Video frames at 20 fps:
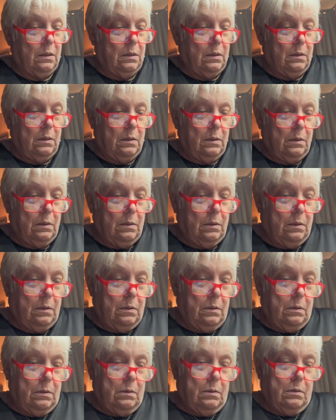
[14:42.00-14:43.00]

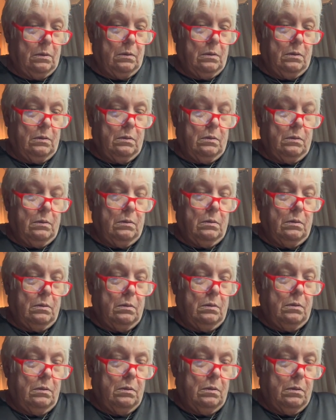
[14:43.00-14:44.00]

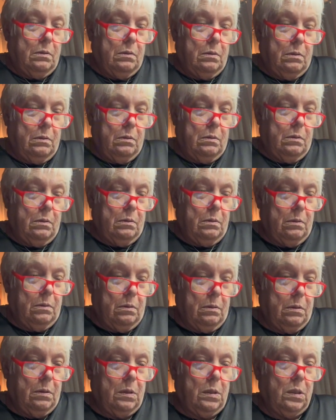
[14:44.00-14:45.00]

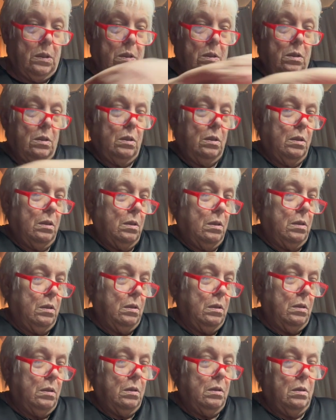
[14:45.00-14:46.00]

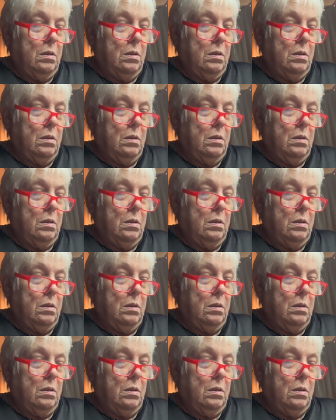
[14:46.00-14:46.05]
Nobody speaks.